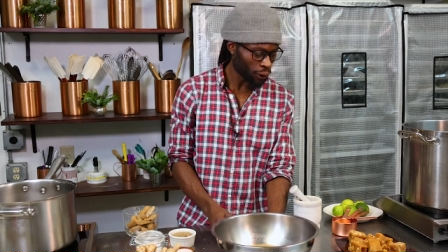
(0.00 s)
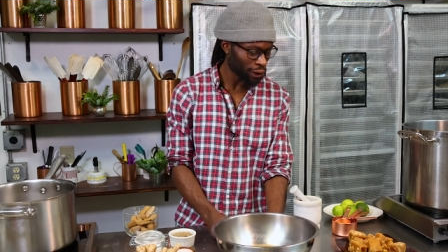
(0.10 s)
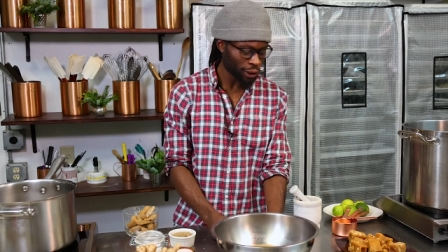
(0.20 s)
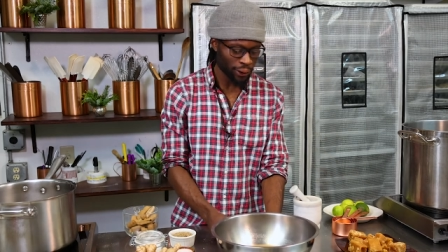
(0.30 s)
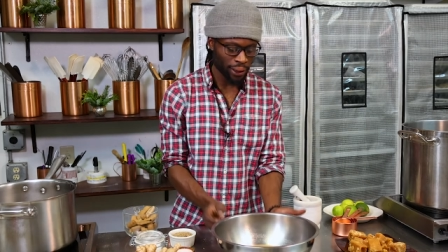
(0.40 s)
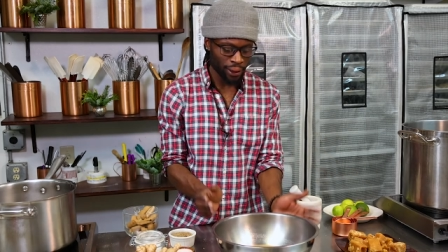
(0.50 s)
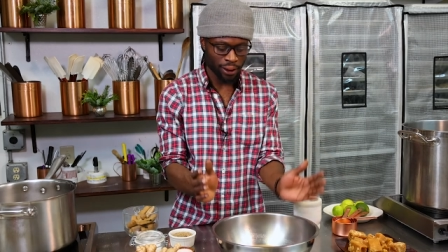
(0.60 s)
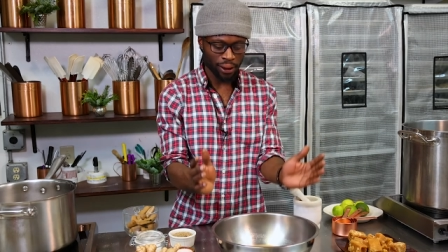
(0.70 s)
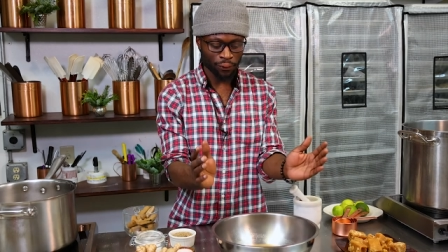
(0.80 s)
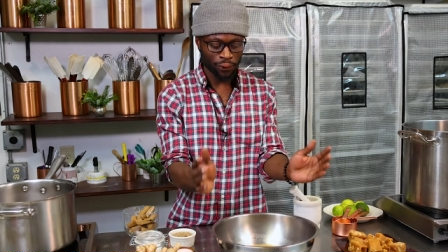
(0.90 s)
earlier
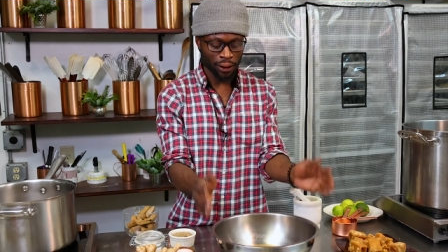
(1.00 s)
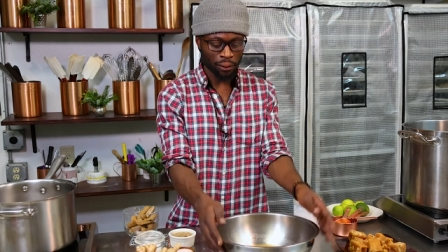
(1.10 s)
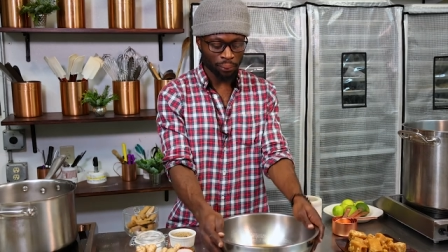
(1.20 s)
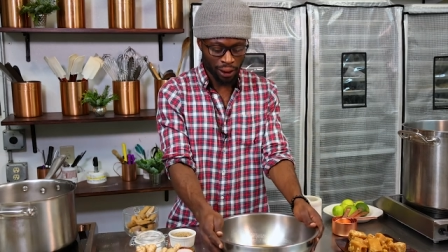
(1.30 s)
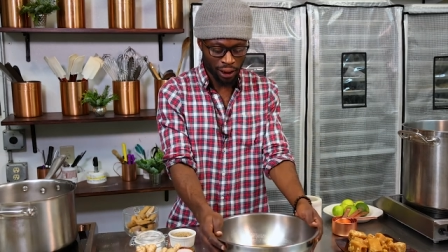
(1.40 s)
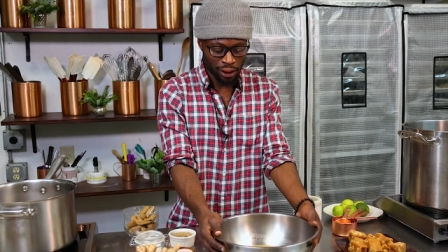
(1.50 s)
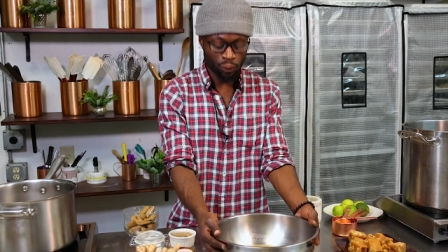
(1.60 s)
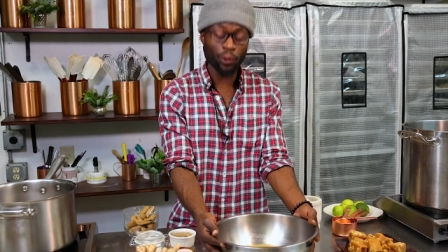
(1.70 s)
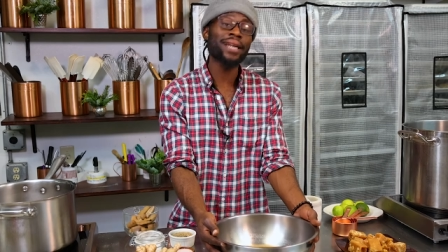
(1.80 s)
is in the Vietnamese,